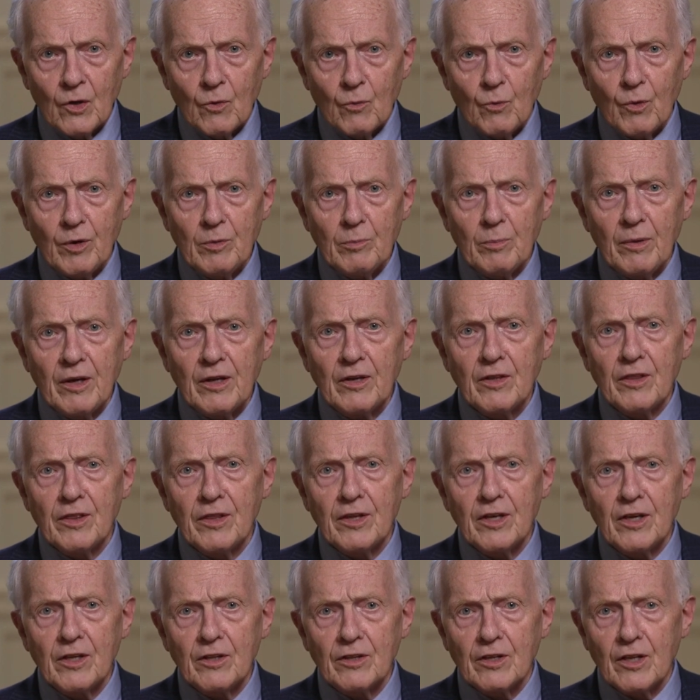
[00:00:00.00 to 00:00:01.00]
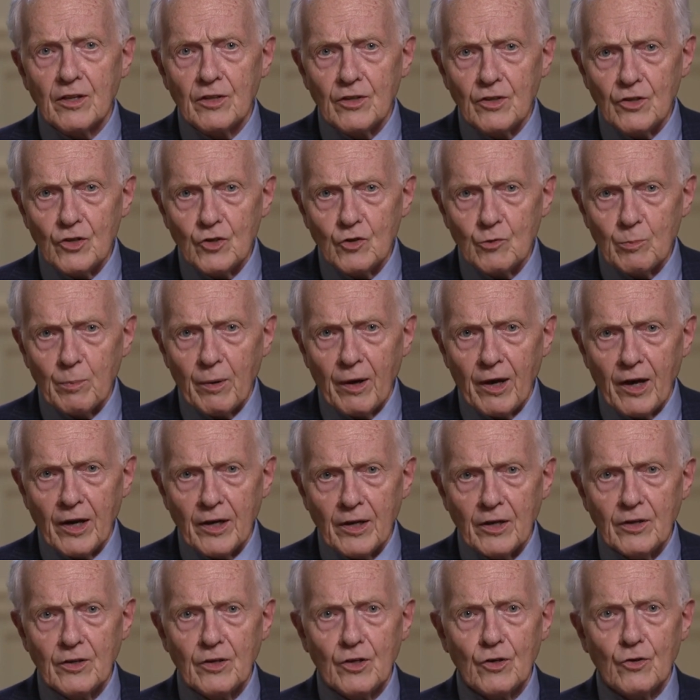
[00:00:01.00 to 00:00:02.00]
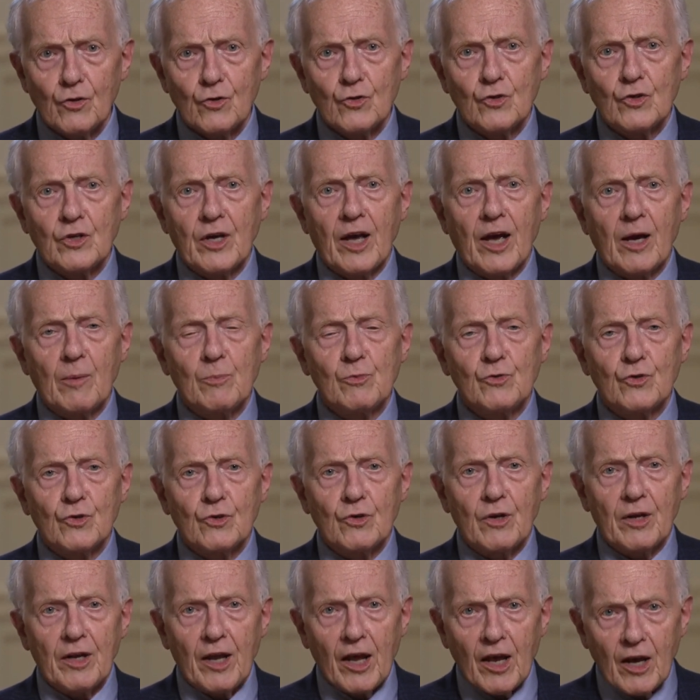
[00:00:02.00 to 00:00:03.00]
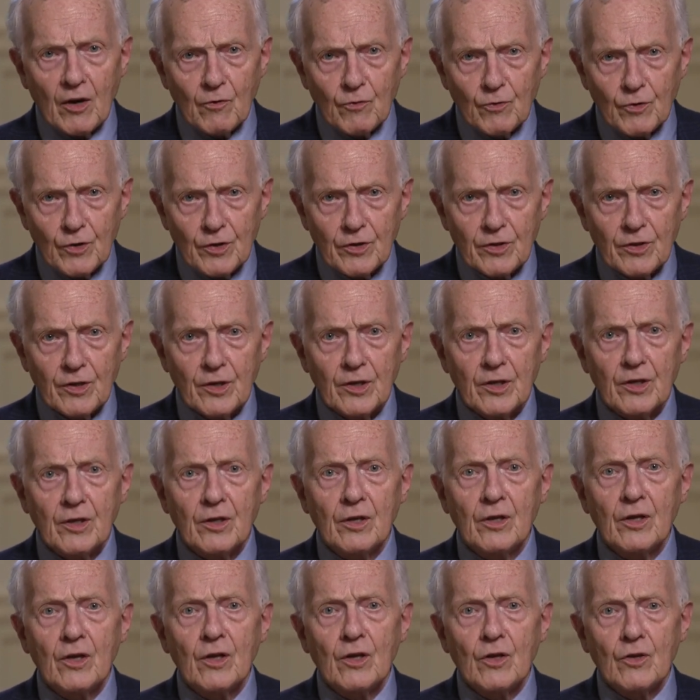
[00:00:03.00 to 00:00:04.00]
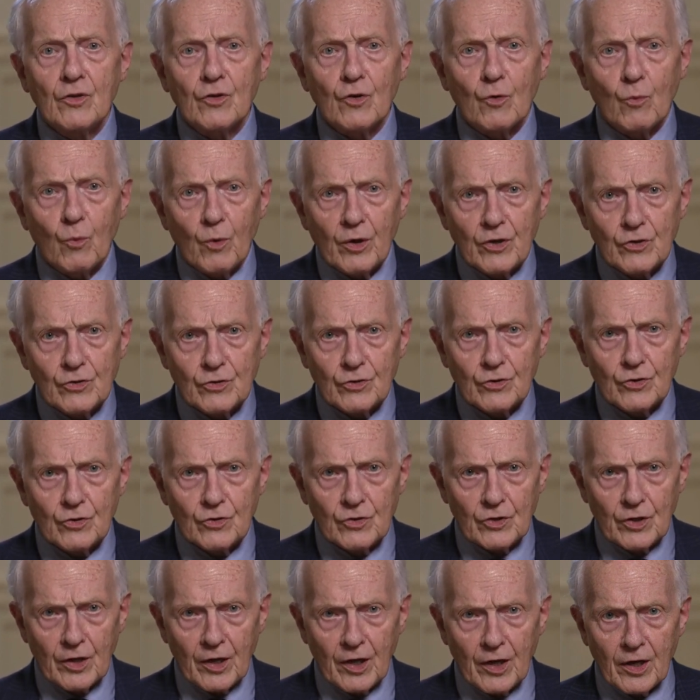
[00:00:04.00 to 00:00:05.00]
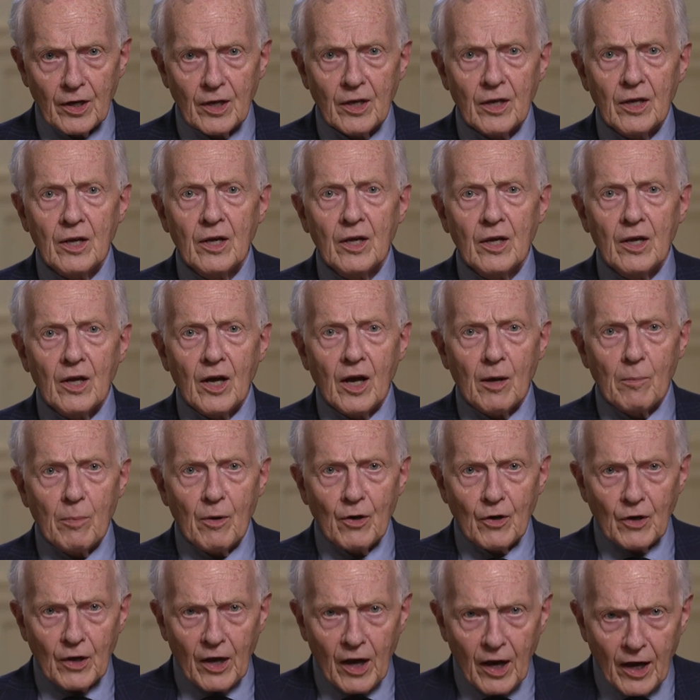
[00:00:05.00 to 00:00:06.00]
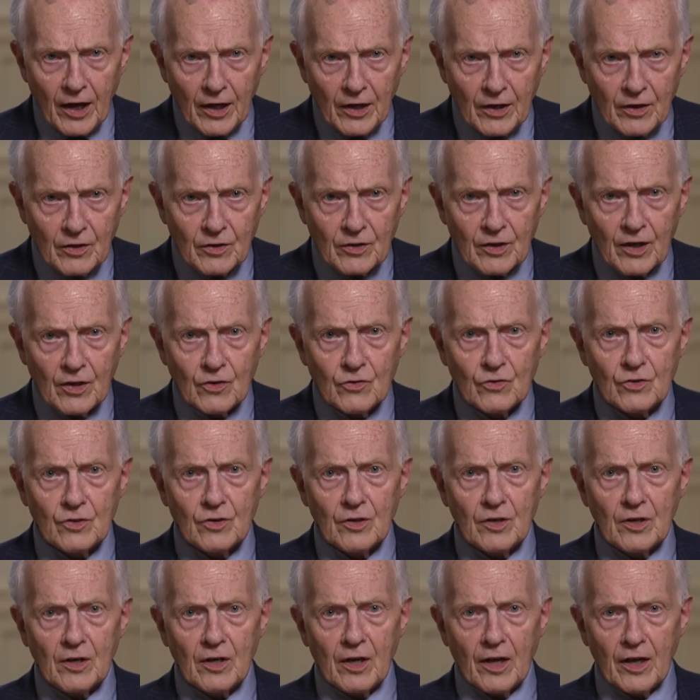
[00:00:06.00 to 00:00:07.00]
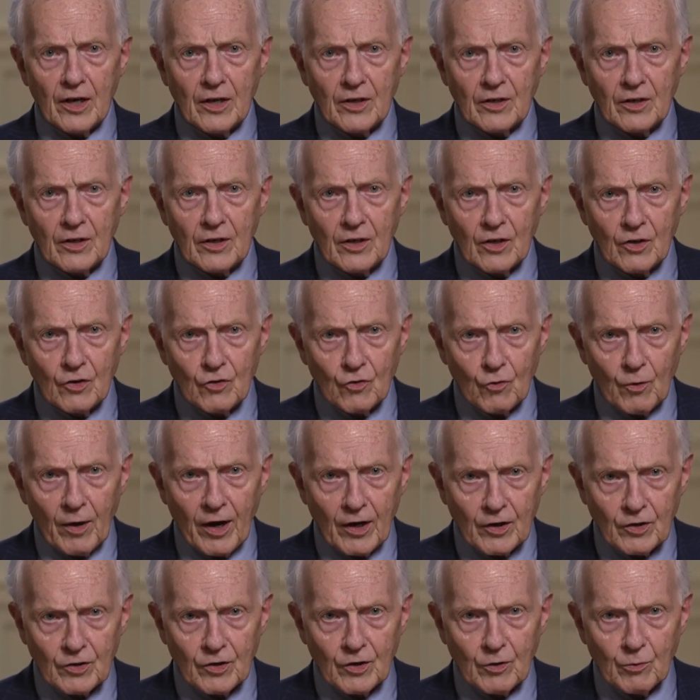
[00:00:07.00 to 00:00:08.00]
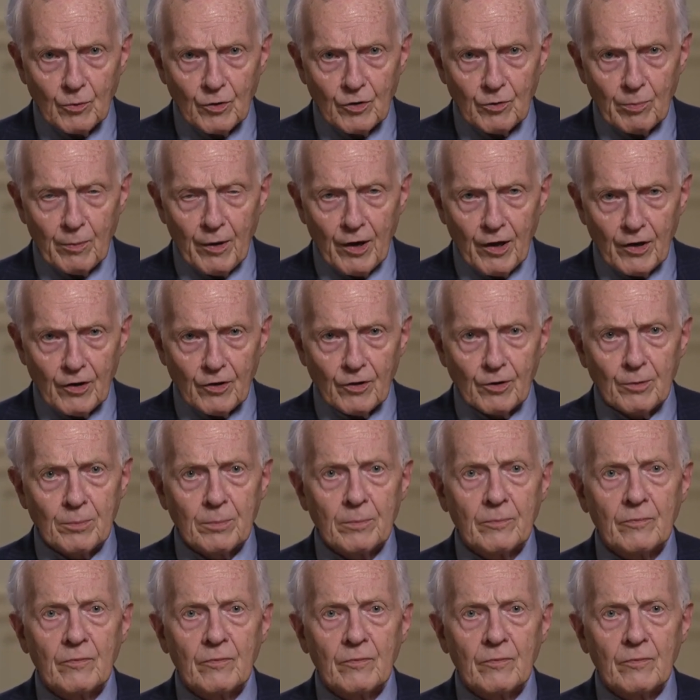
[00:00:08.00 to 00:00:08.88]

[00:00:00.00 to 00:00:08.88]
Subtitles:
One may think that these pioneers captured everything there was to say about high-intensity light interacting with matter.